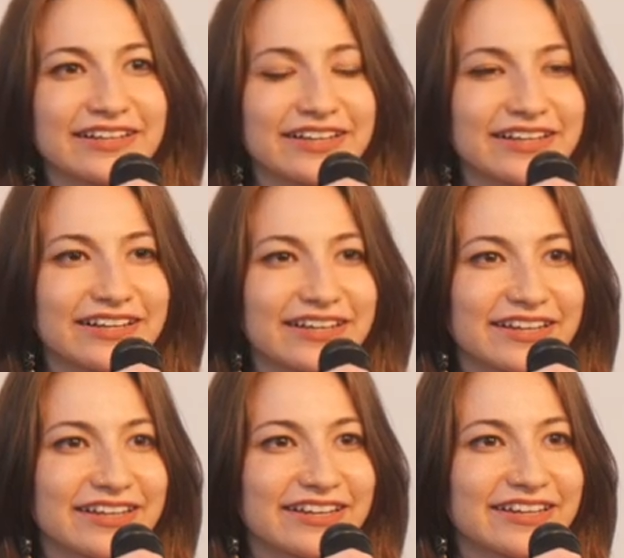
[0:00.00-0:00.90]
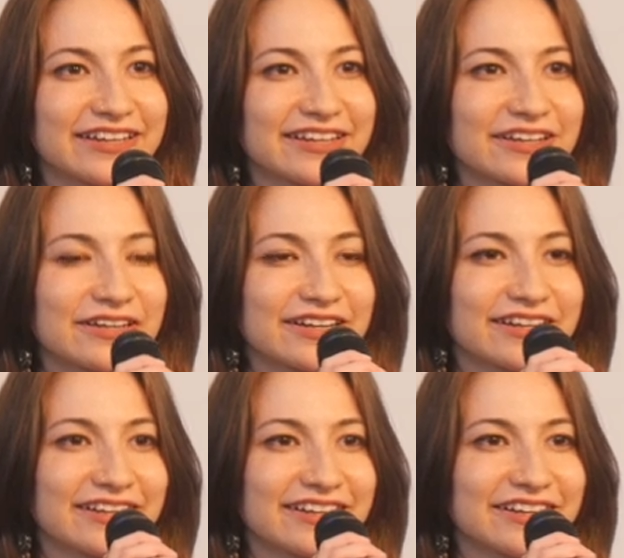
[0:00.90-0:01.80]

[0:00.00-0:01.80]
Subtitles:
Nobody speaks.